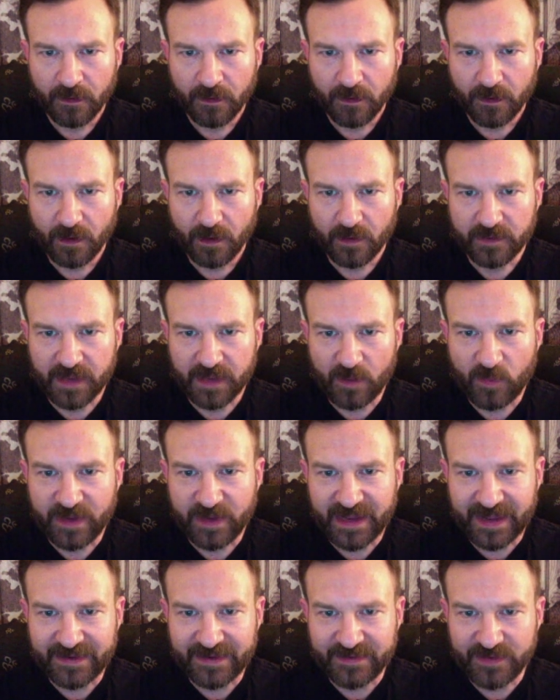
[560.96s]
Okay, we
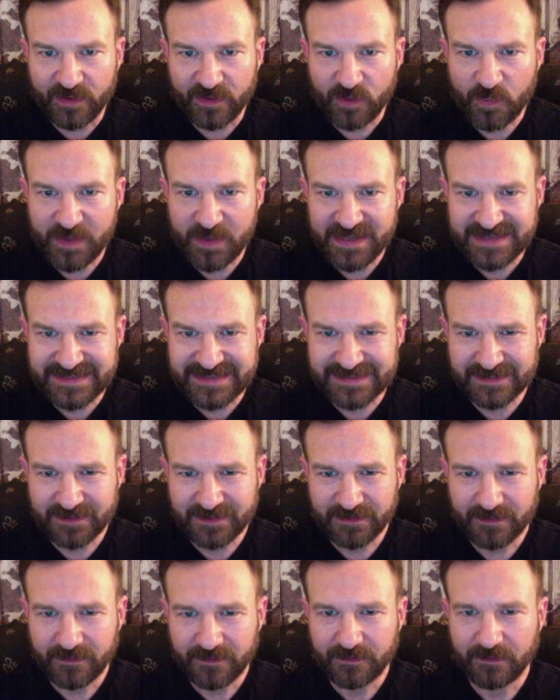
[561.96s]
got
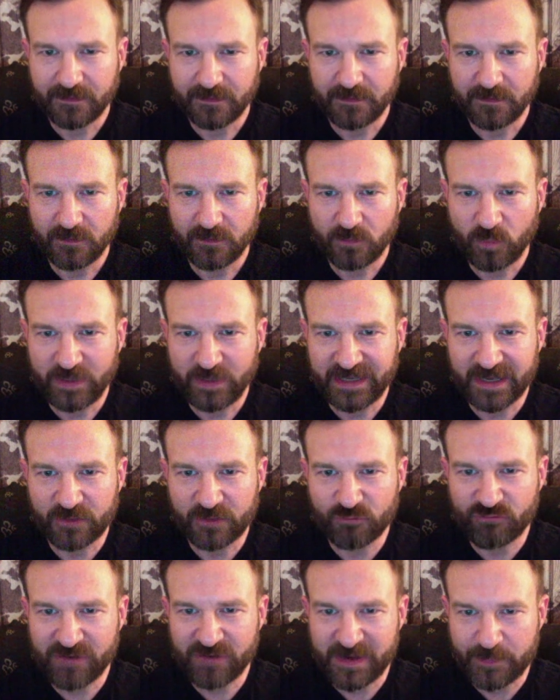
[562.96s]
Anubis. We
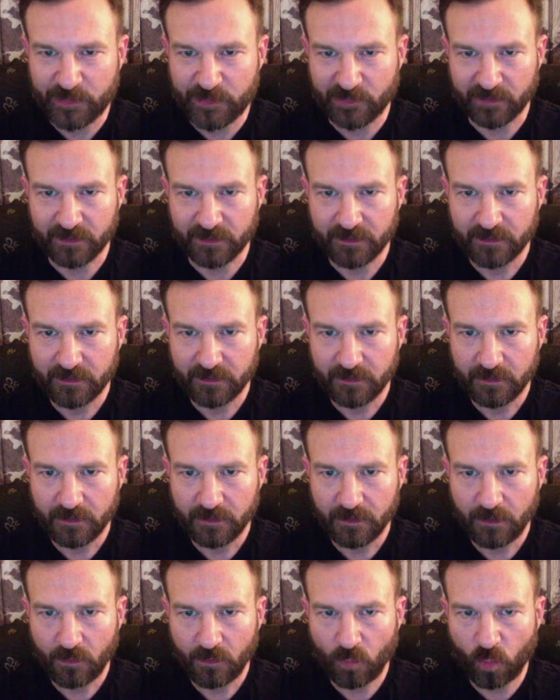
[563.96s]
got Ripper,
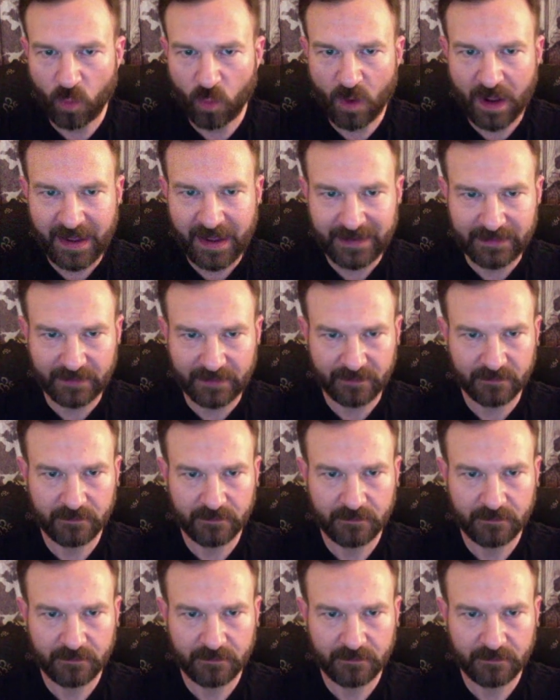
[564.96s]
Walla,